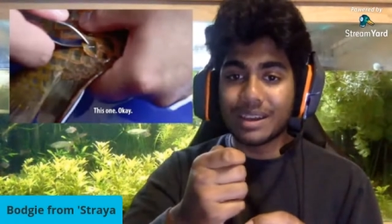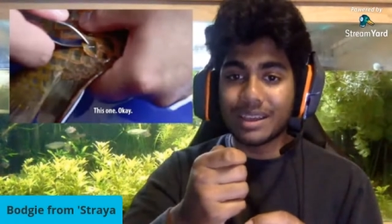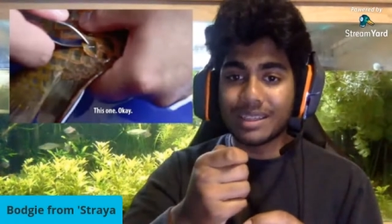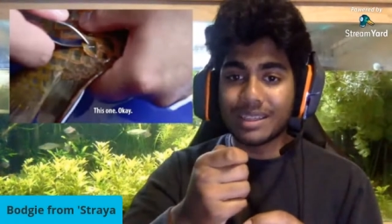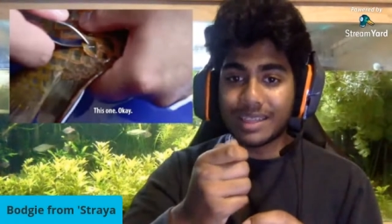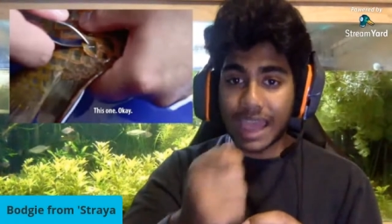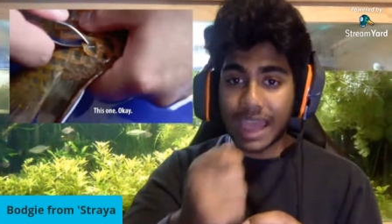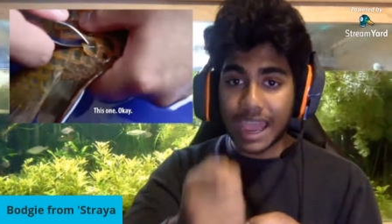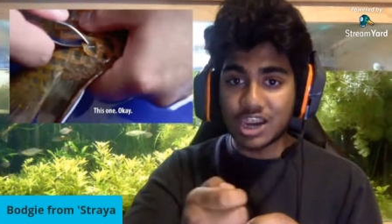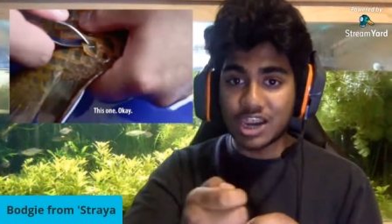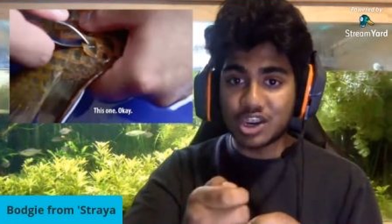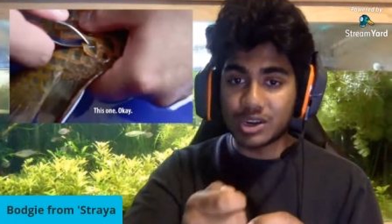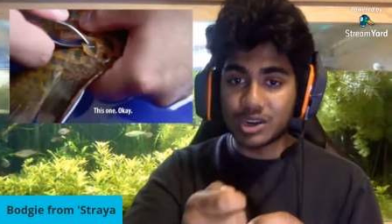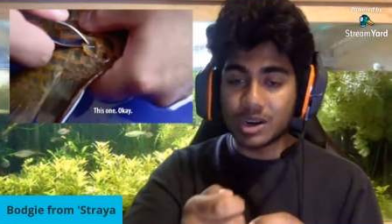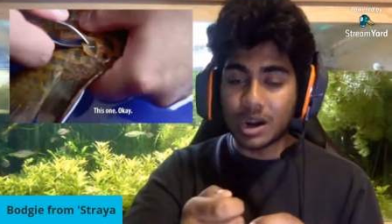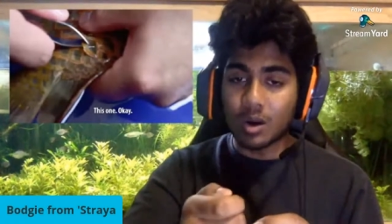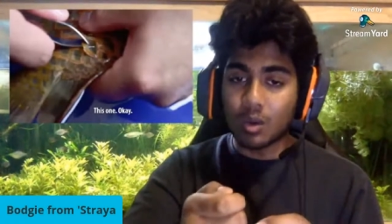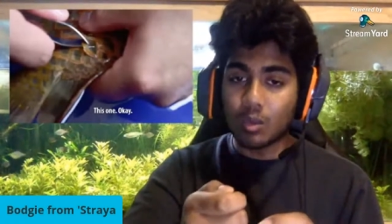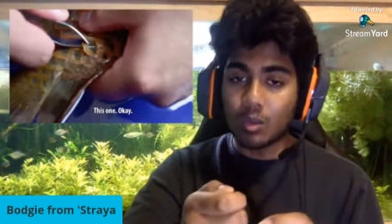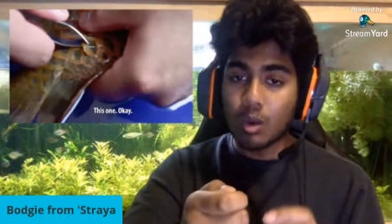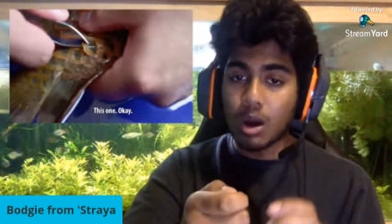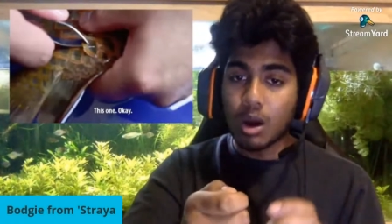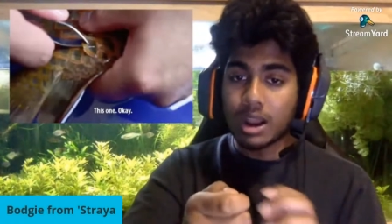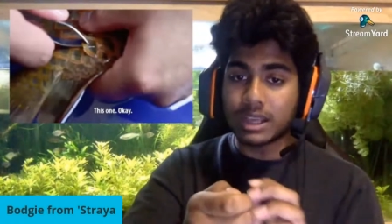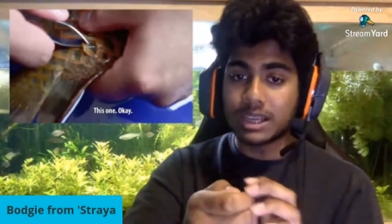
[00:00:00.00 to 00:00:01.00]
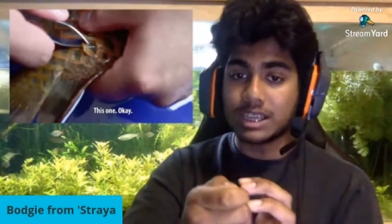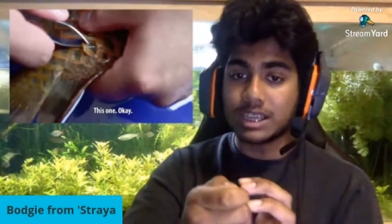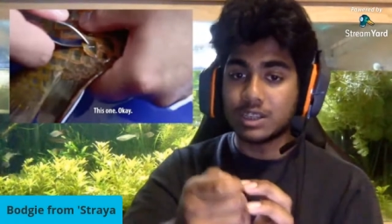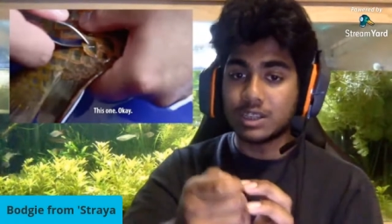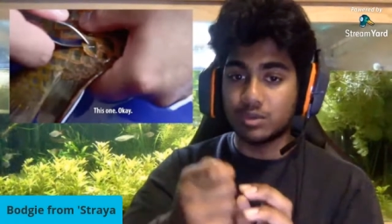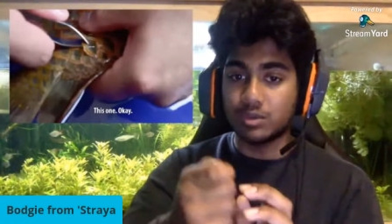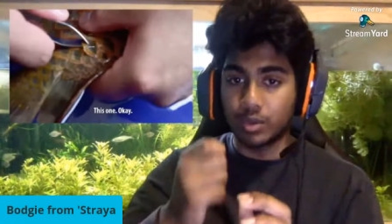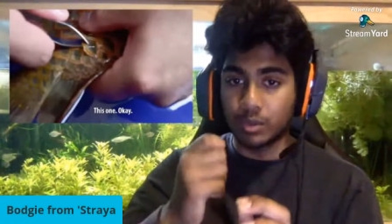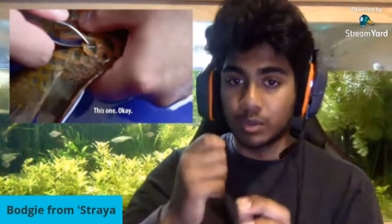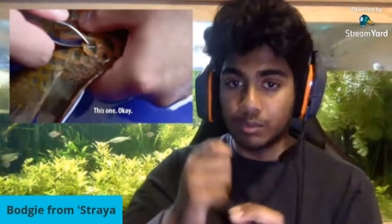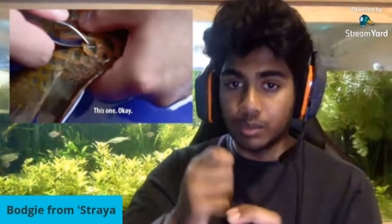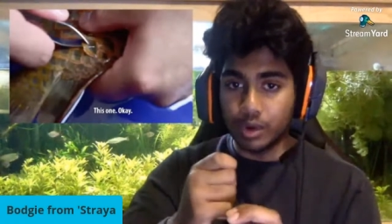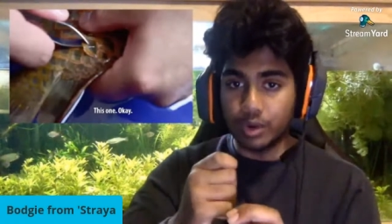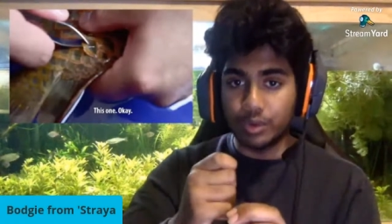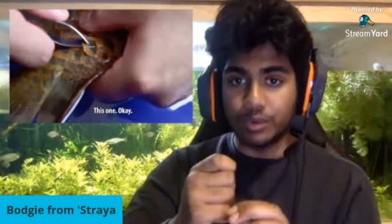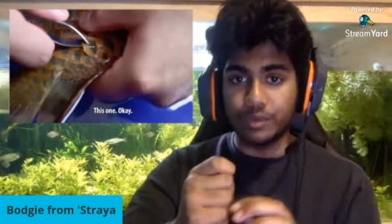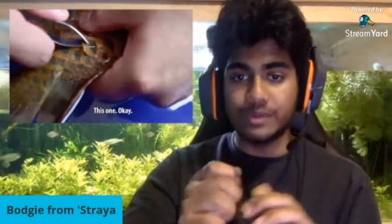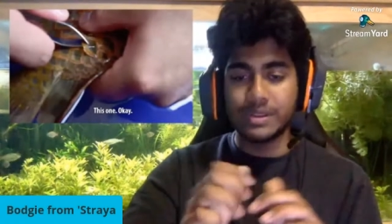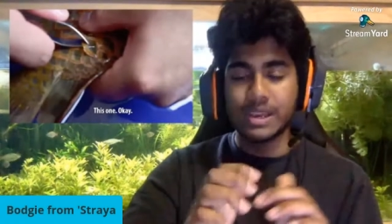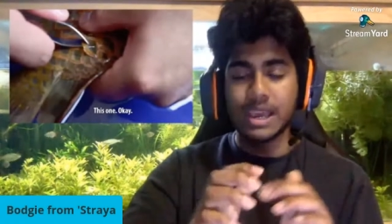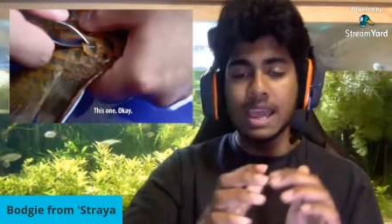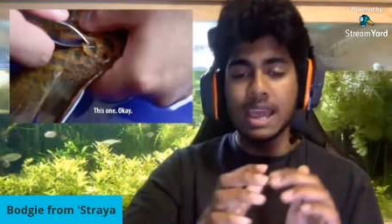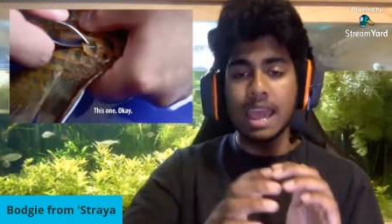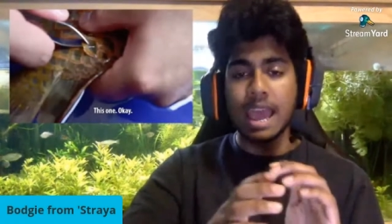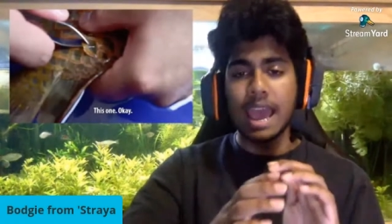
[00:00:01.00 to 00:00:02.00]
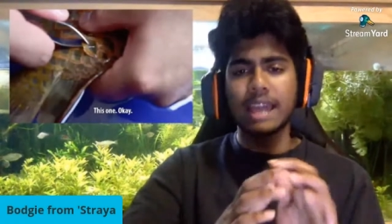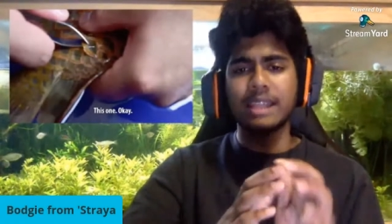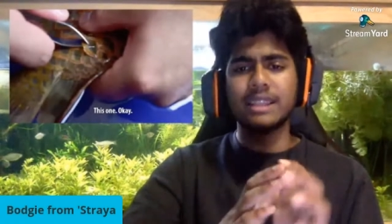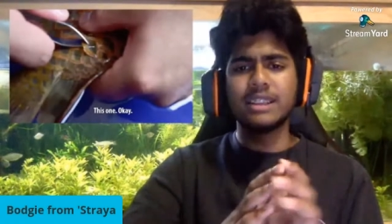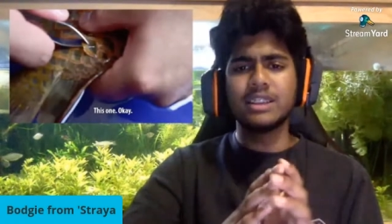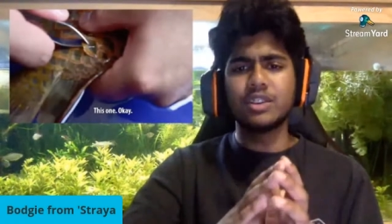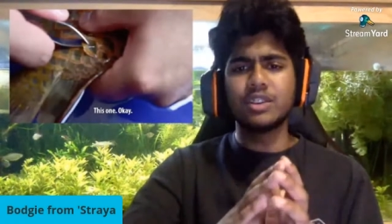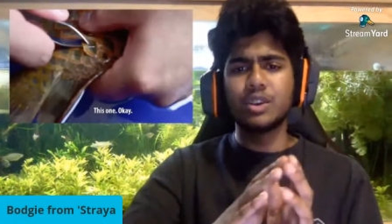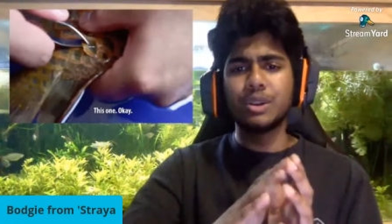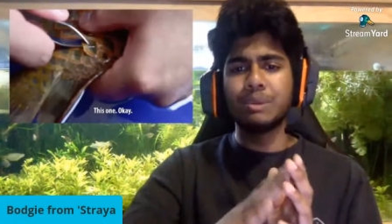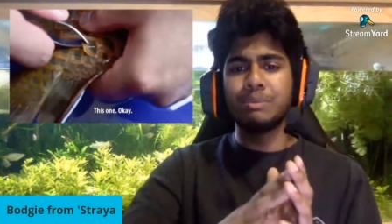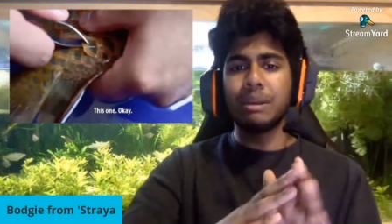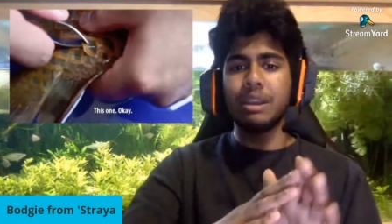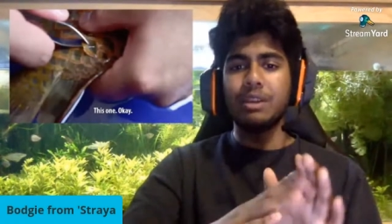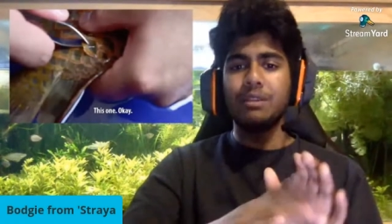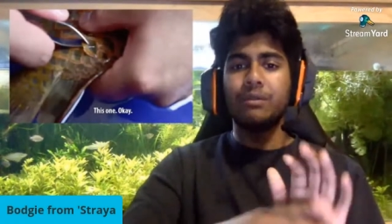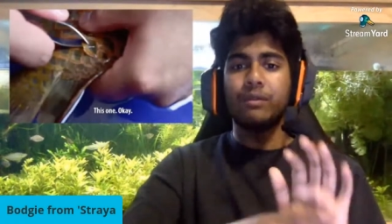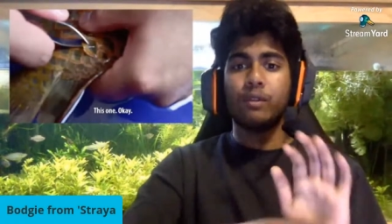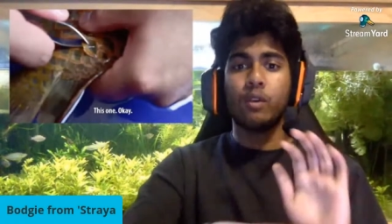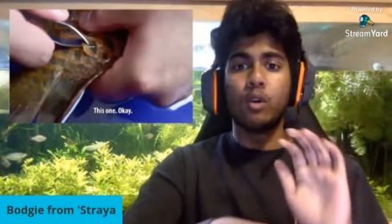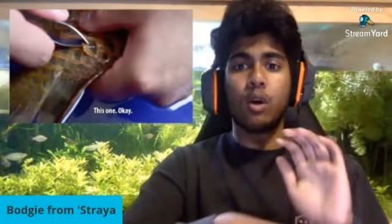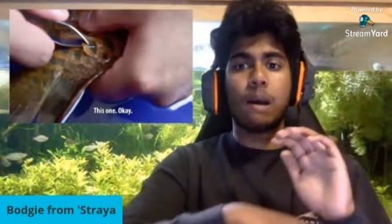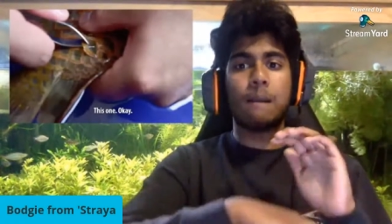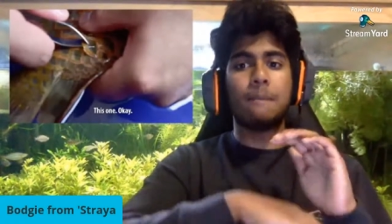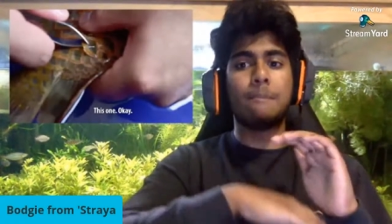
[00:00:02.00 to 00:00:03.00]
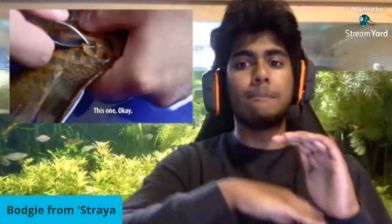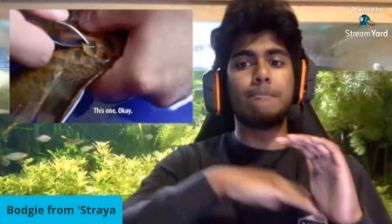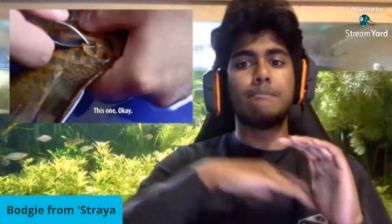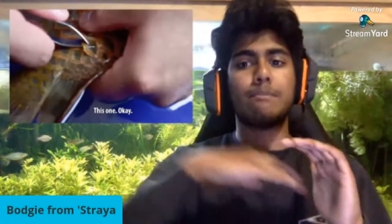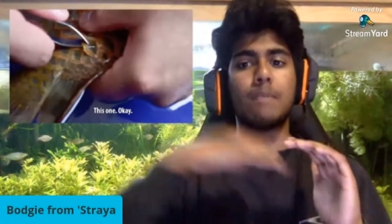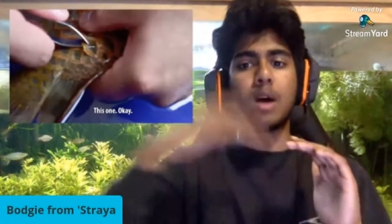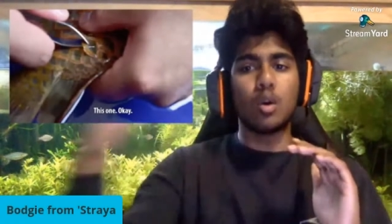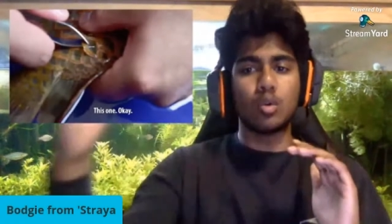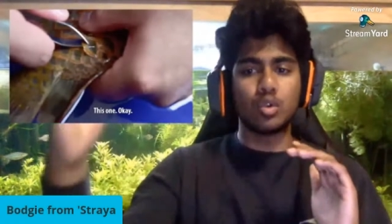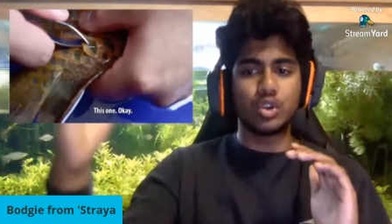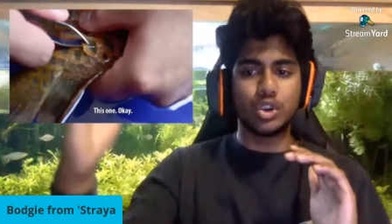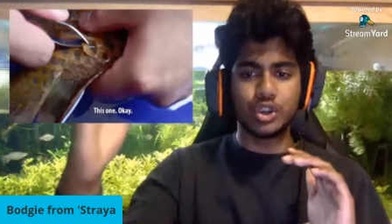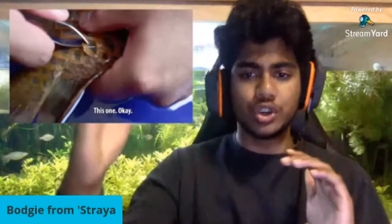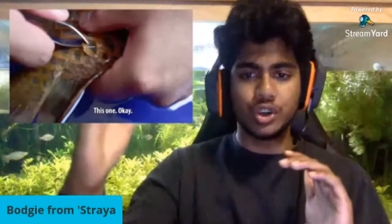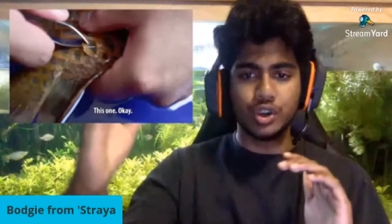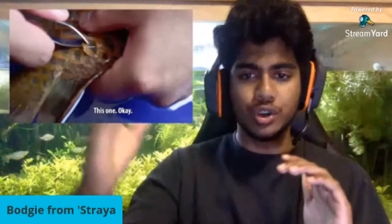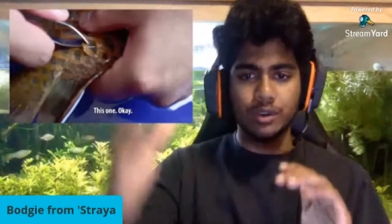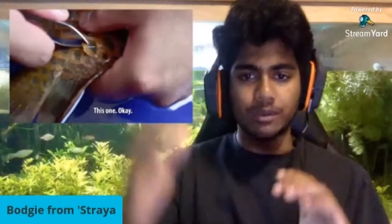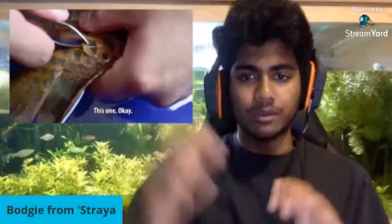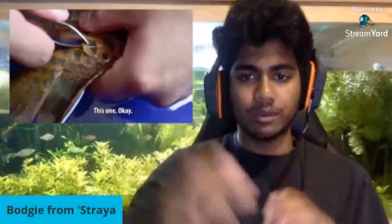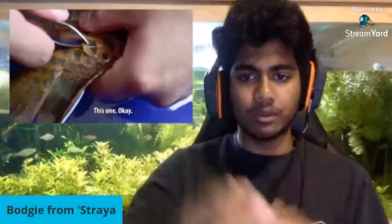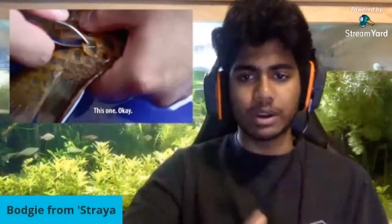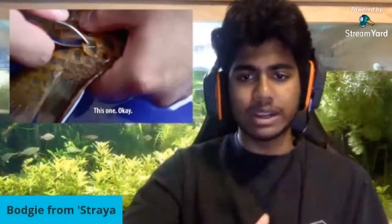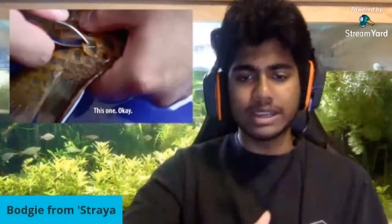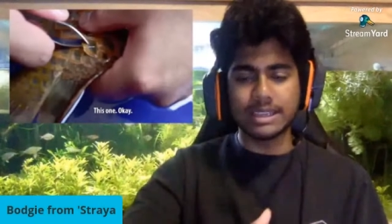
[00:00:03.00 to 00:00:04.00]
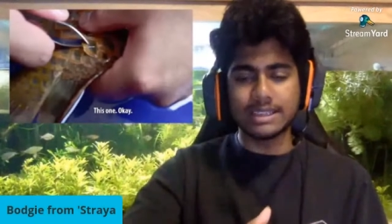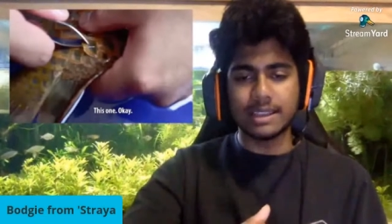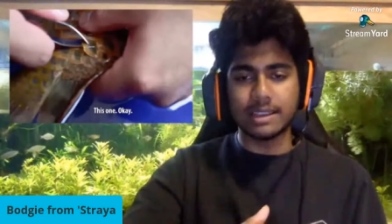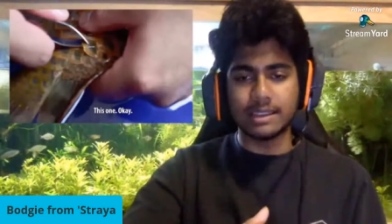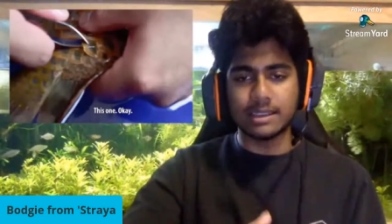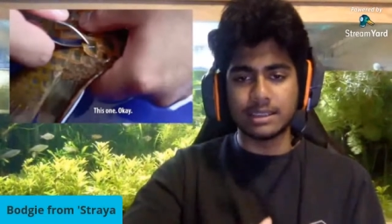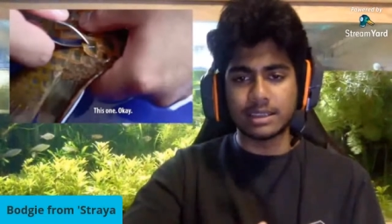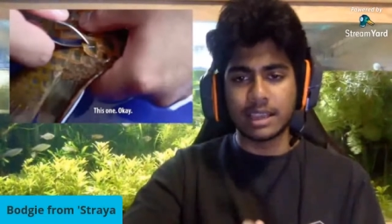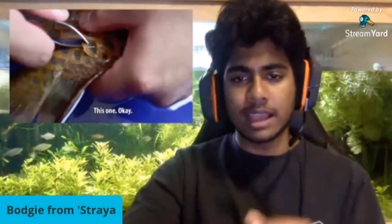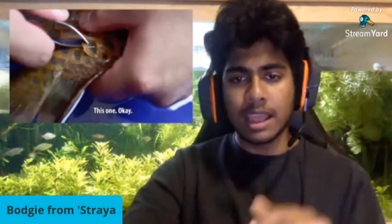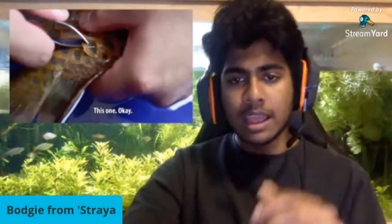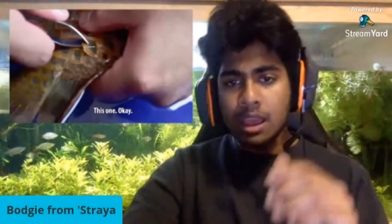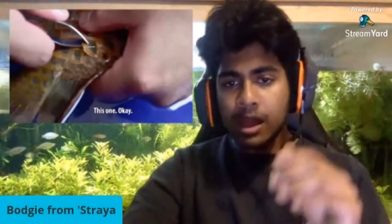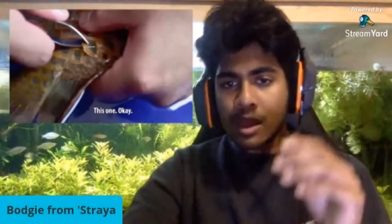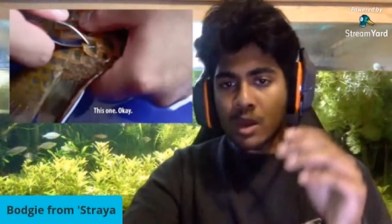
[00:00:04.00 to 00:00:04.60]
the Asian arowana is removed. And this could be for a multitude of reasons.